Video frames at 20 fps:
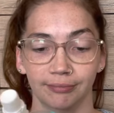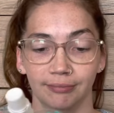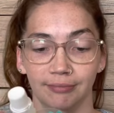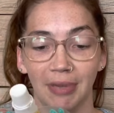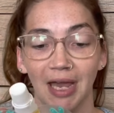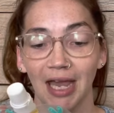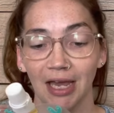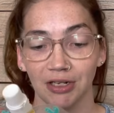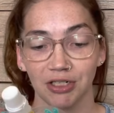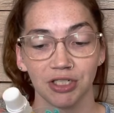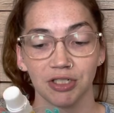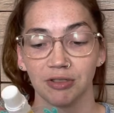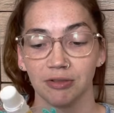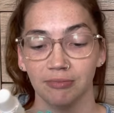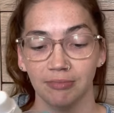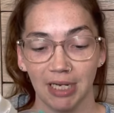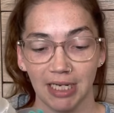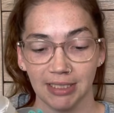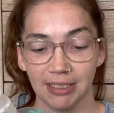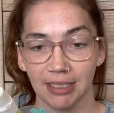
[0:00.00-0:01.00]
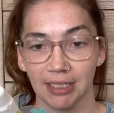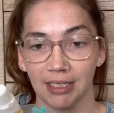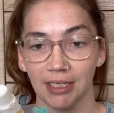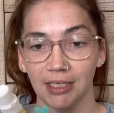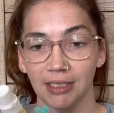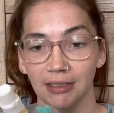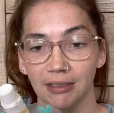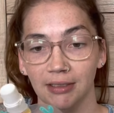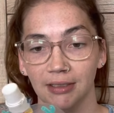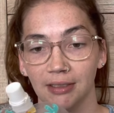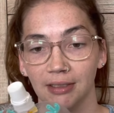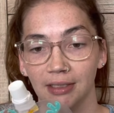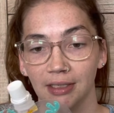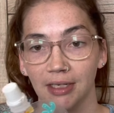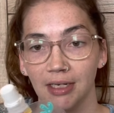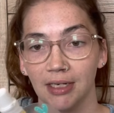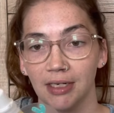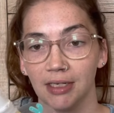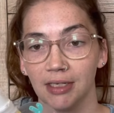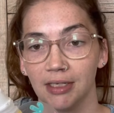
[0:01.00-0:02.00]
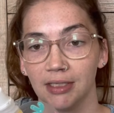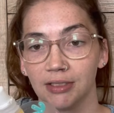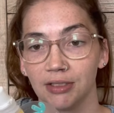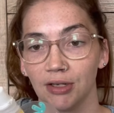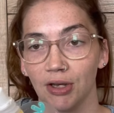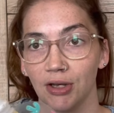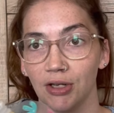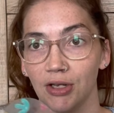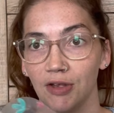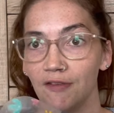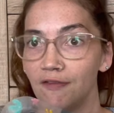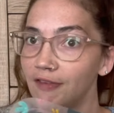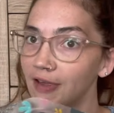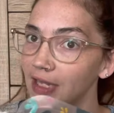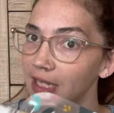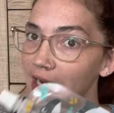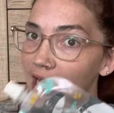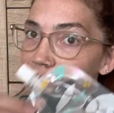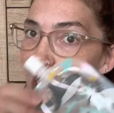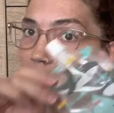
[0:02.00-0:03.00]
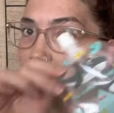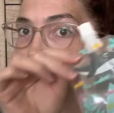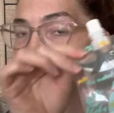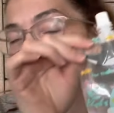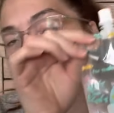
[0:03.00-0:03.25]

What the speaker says: pouch, basically. So you fill it up,